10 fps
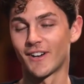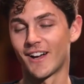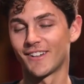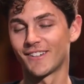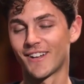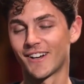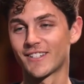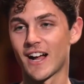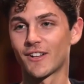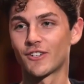Not
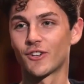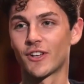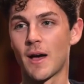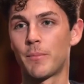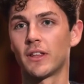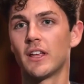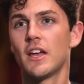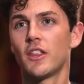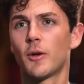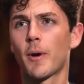exactly sure yet, but
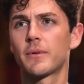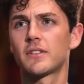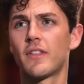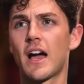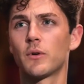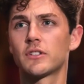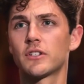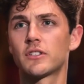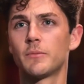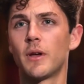the purpose of that was
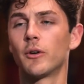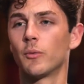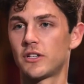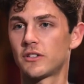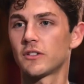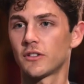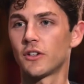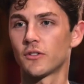just to be able to reach